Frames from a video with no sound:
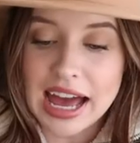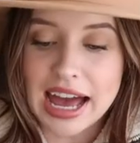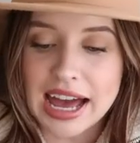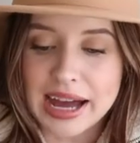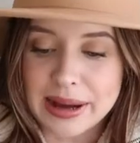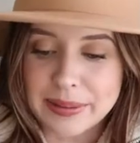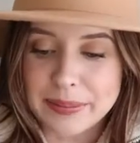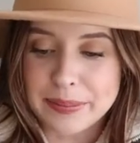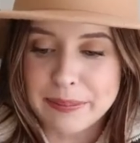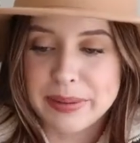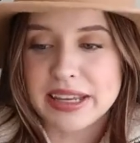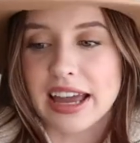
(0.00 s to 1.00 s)

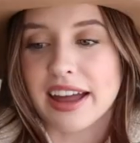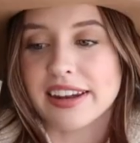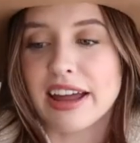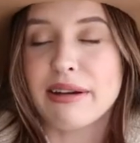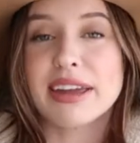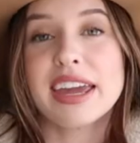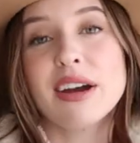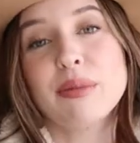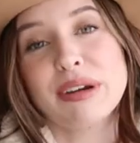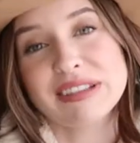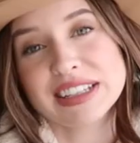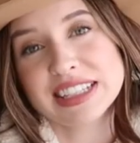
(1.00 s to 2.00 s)
But yeah, now I can't
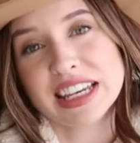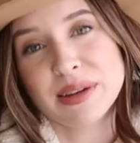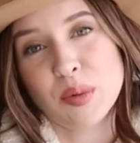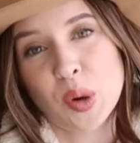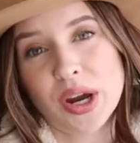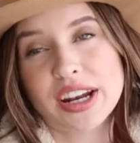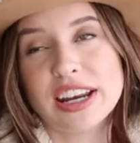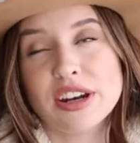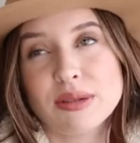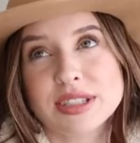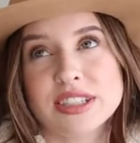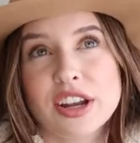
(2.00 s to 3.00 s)
wear this anymore, and I
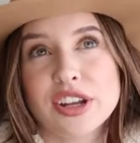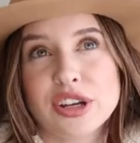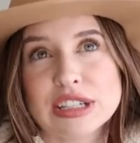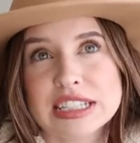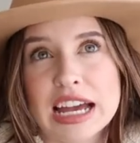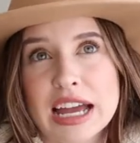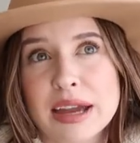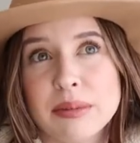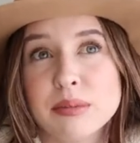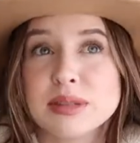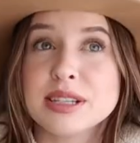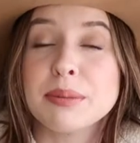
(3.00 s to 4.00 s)
know it's not a good
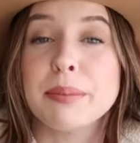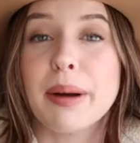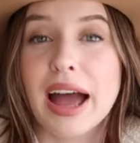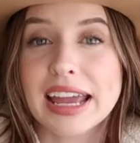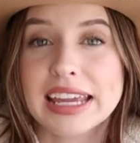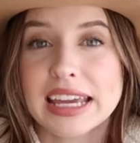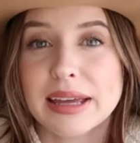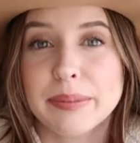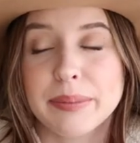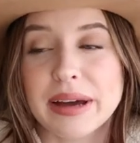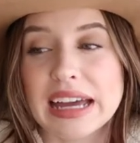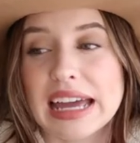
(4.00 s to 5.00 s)
time to buy
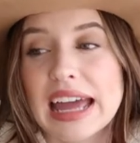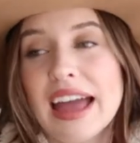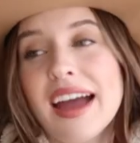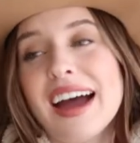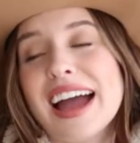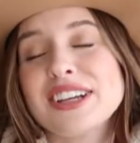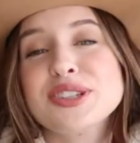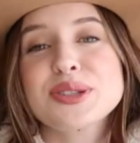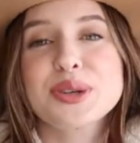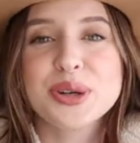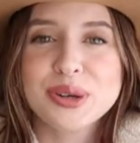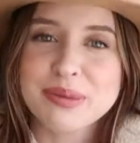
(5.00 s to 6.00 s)
it, but I
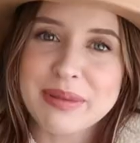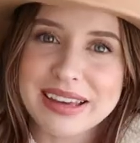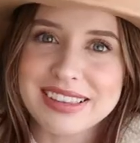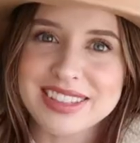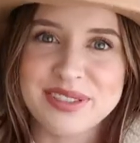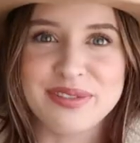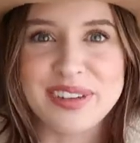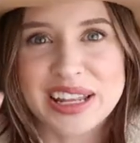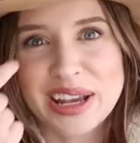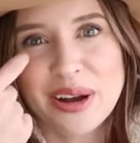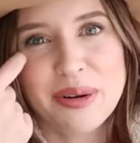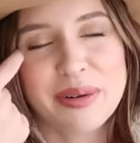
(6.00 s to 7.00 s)
just couldn't make this
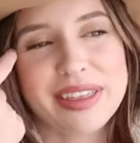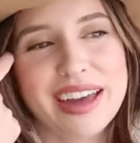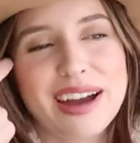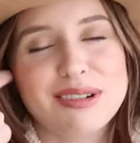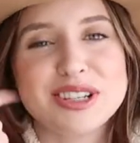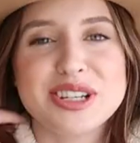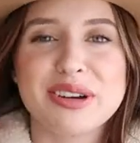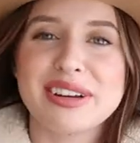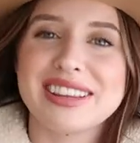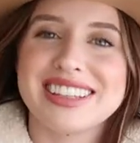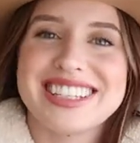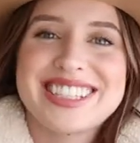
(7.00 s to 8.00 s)
video without
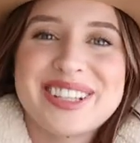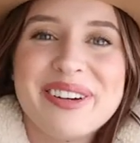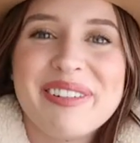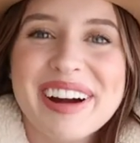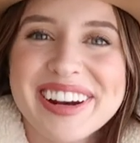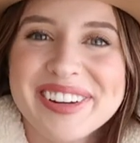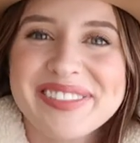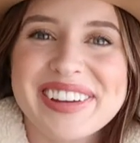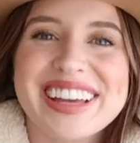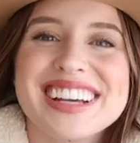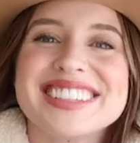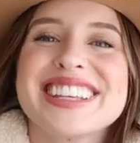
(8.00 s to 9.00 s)
sharing this sweater,
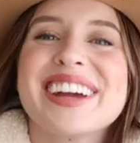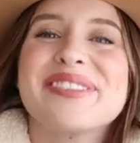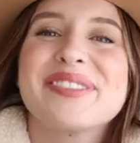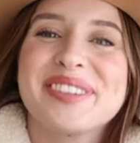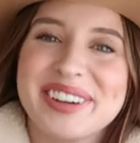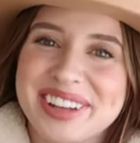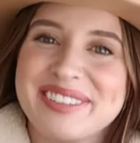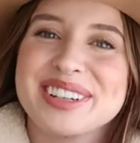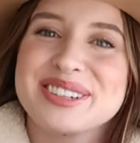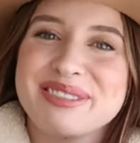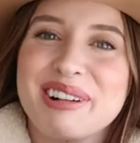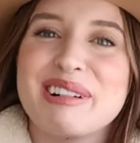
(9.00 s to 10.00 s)
because I pretty
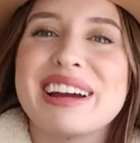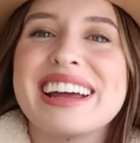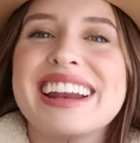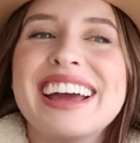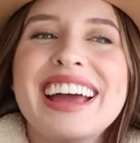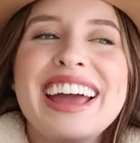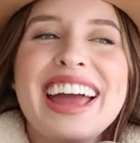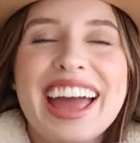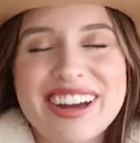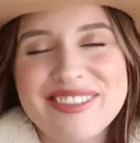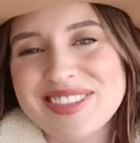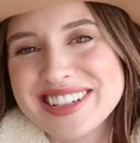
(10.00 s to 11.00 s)
much wore it
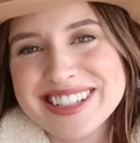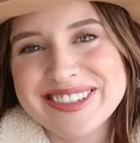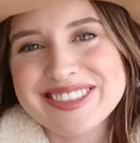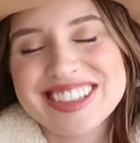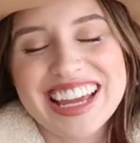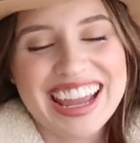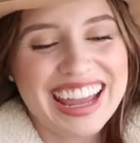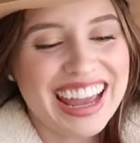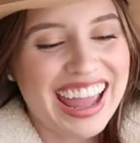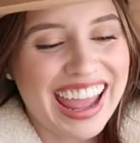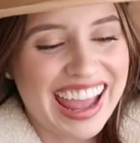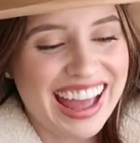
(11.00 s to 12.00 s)
every single day
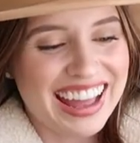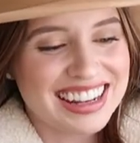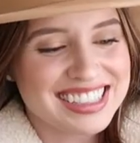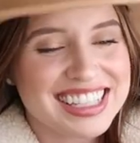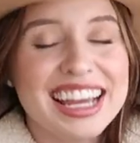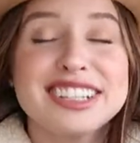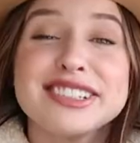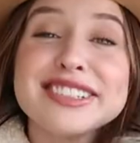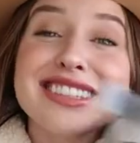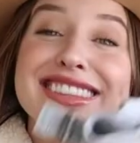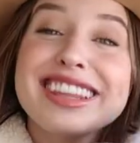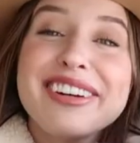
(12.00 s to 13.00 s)
and I
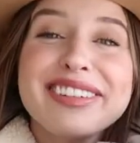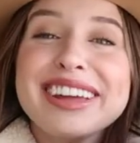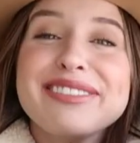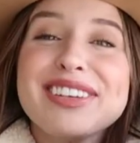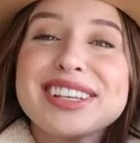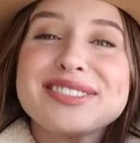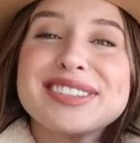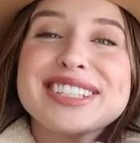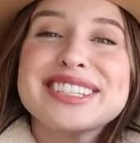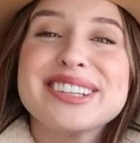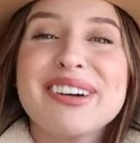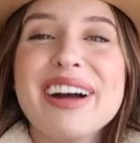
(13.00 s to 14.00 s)
just love it. It makes me
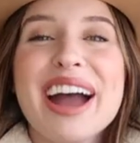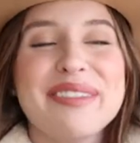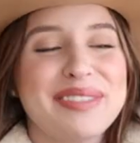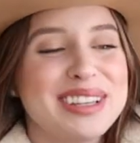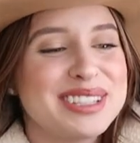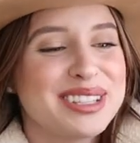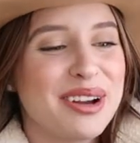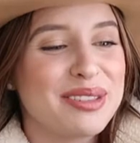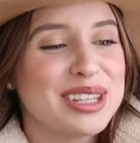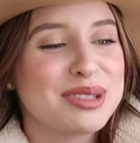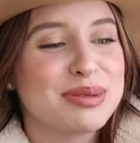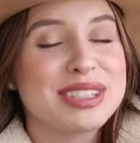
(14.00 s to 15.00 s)
so happy. So
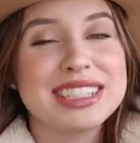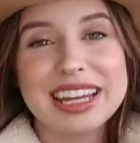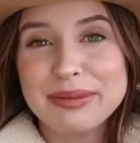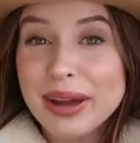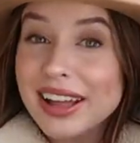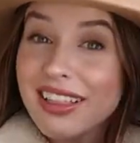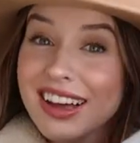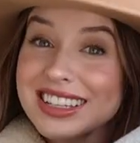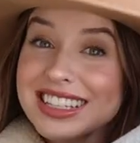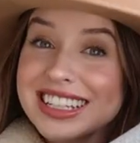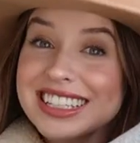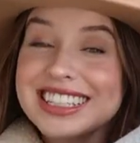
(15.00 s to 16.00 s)
this will stay in my
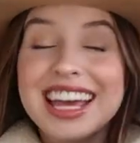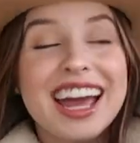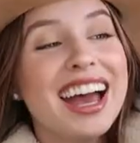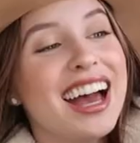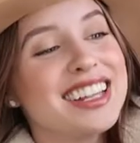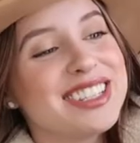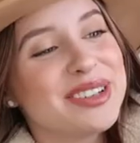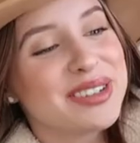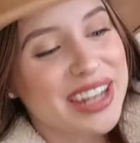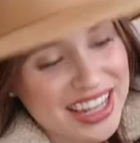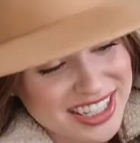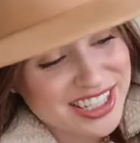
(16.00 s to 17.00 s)
closet until
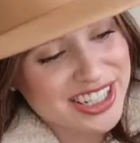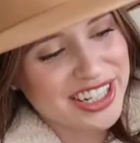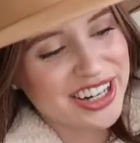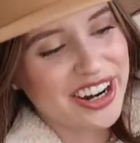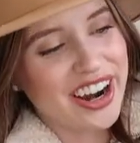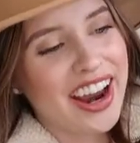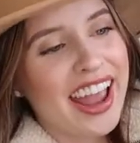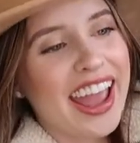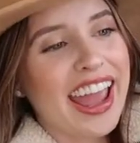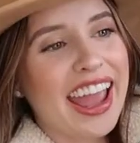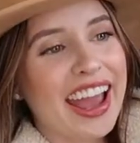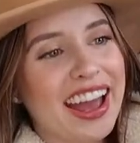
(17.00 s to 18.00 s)
next year.
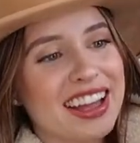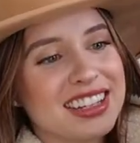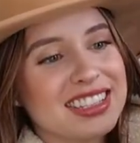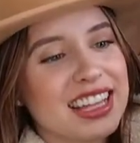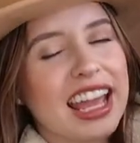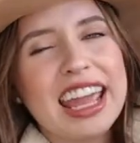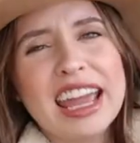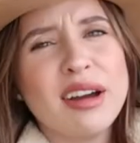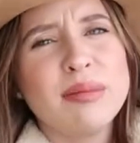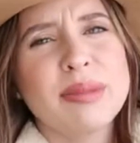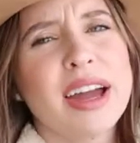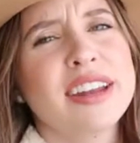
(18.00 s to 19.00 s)
And I
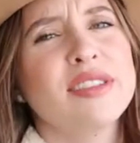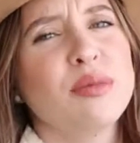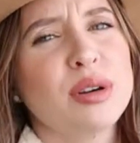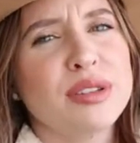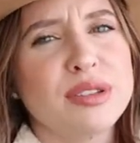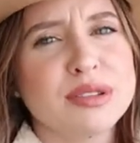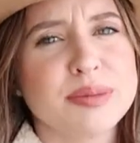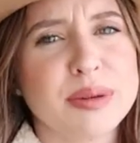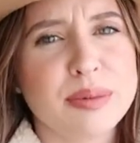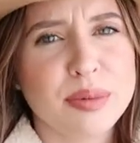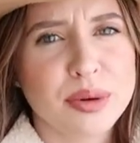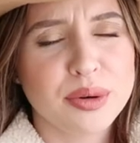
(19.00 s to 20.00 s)
am kind of one of those
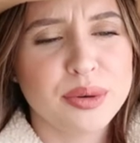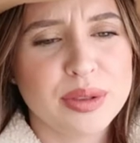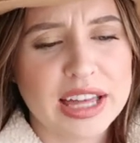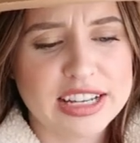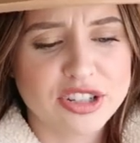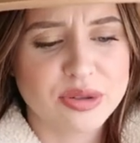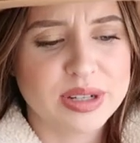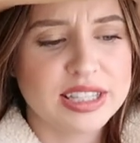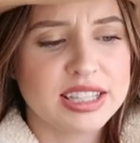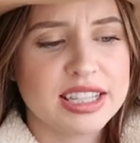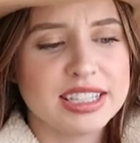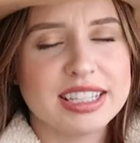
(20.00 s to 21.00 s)
people who like
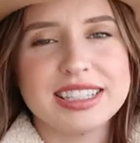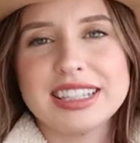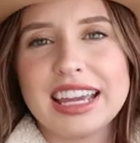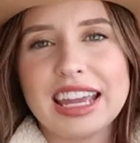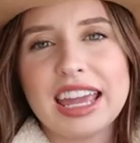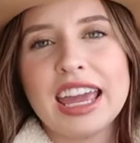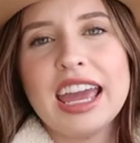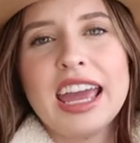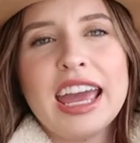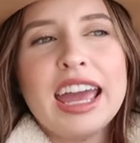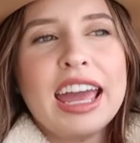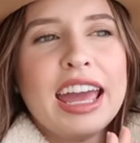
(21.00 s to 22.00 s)
treats this as like,
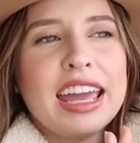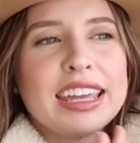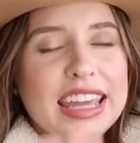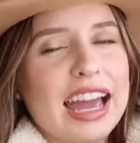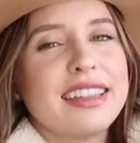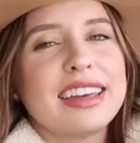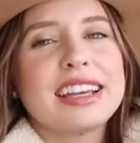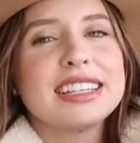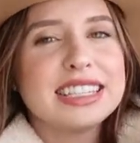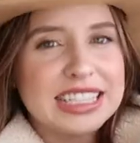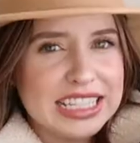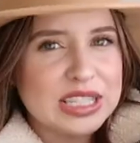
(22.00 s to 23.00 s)
yeah, like a
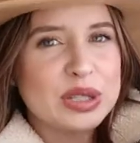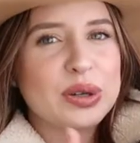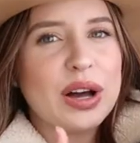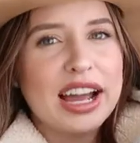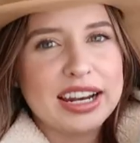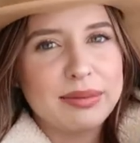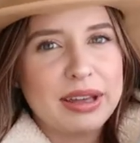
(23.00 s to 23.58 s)
seasonal item.